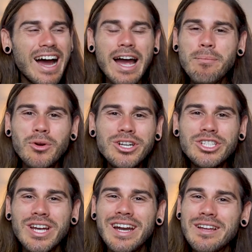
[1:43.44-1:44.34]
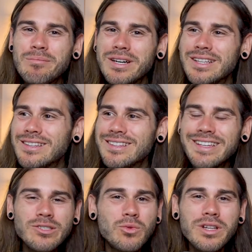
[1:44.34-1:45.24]
I appreciate it, but
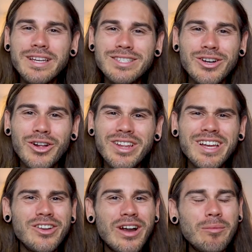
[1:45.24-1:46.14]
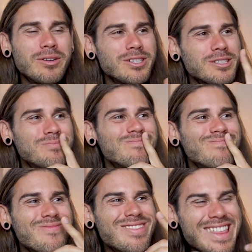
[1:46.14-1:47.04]
this really isn't all it, and you're able to just
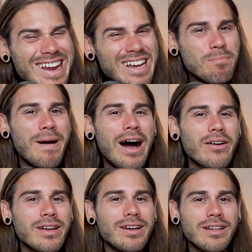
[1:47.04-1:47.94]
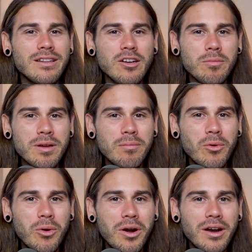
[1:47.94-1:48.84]
think about it a little bit
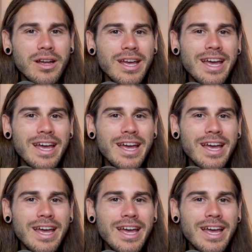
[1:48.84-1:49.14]
more